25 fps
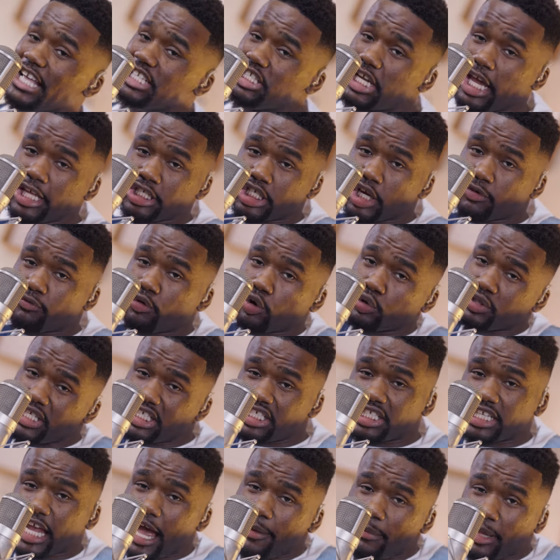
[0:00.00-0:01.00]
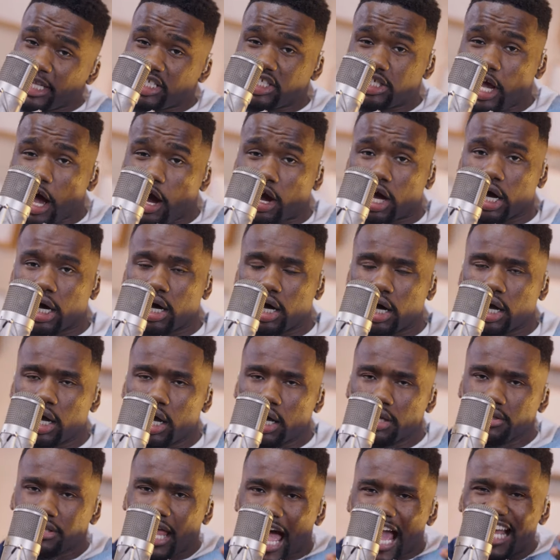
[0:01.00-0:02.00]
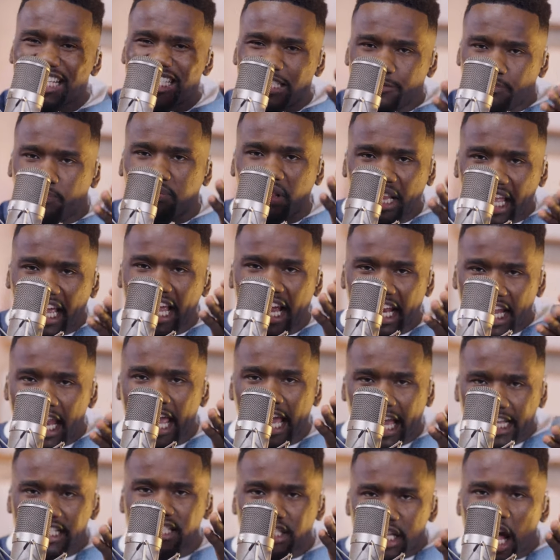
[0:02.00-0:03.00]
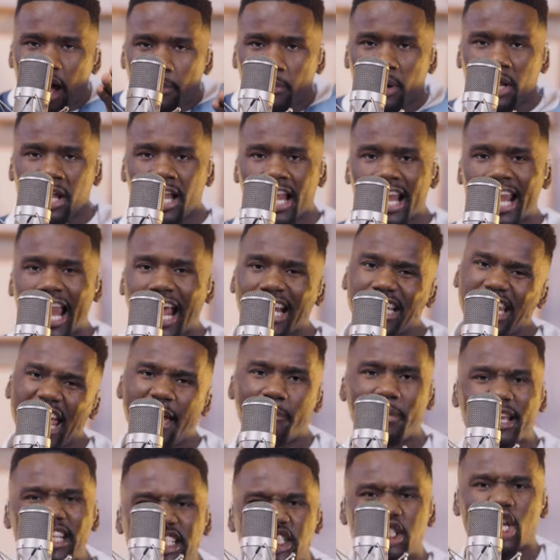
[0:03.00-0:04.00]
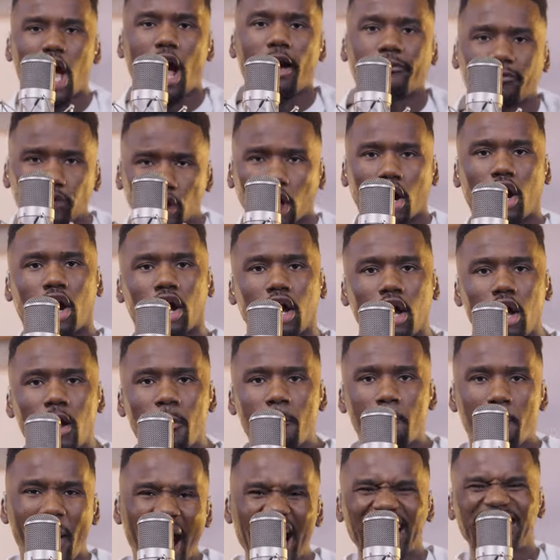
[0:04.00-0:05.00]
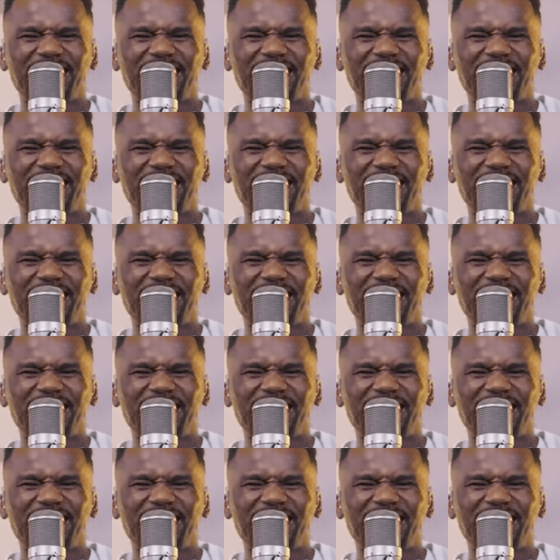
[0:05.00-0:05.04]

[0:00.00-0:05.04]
change your rules, it's time to talk up. Nice playing, niggas stumbling like Debbie Shafter. Mike